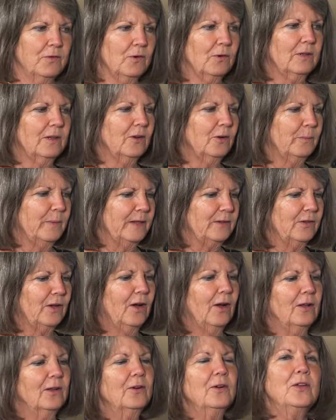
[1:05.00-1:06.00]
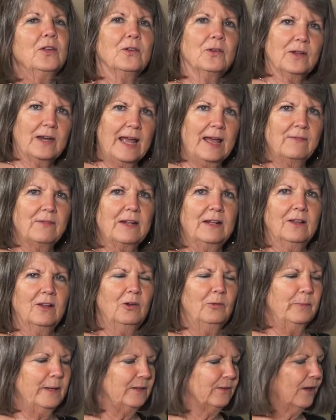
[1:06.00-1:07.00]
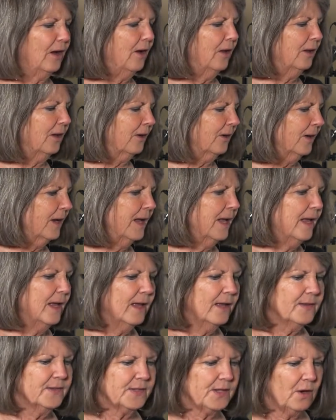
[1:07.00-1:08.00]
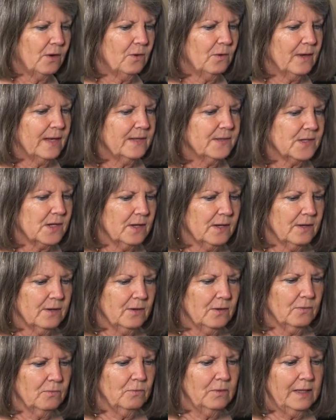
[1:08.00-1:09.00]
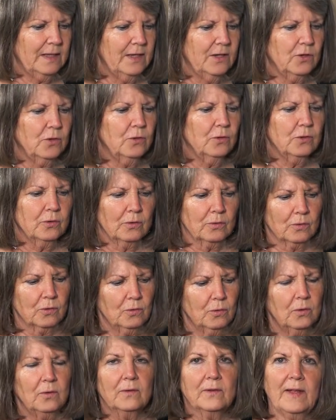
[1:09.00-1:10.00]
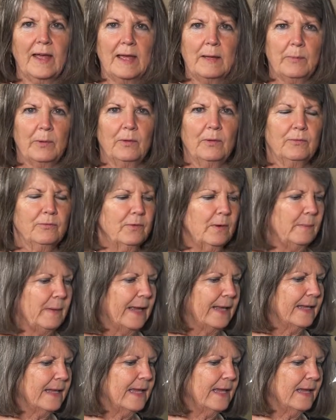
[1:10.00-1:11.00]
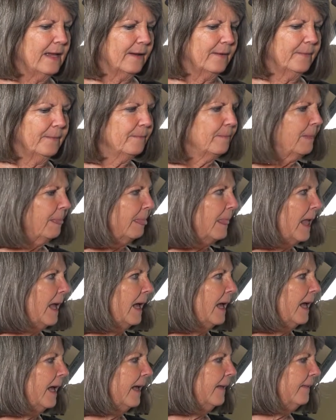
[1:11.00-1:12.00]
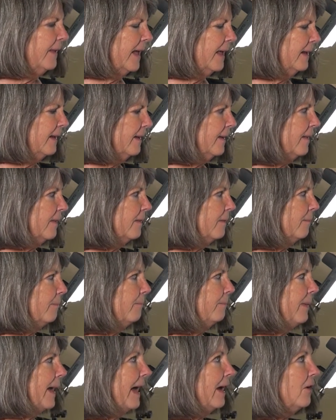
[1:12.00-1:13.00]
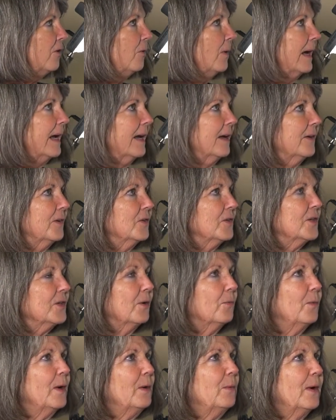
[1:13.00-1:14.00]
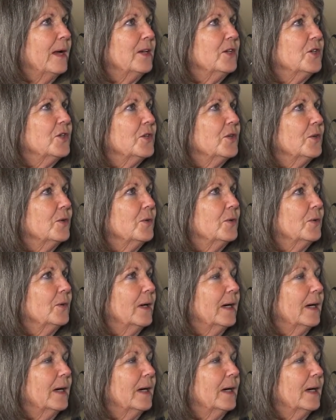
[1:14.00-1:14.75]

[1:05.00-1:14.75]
you're a little bit taller, you could have it a little bit taller. So it's a really cool table from IKEA. And then the background, we went to